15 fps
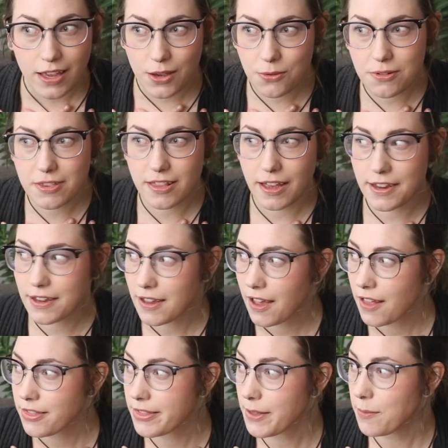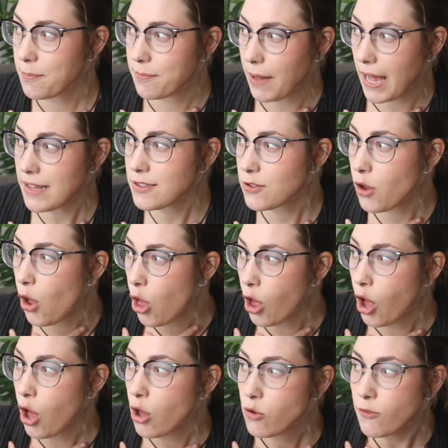It was like the best
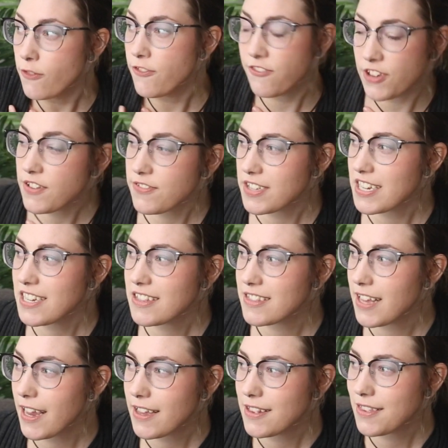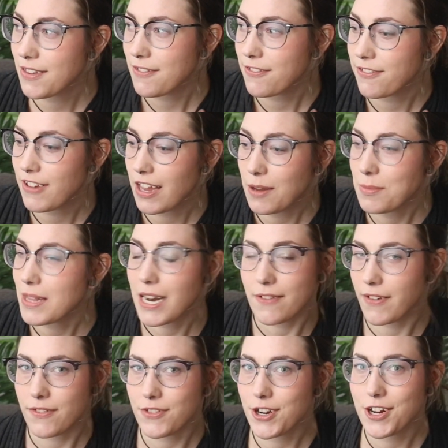15 seconds of fame that I've ever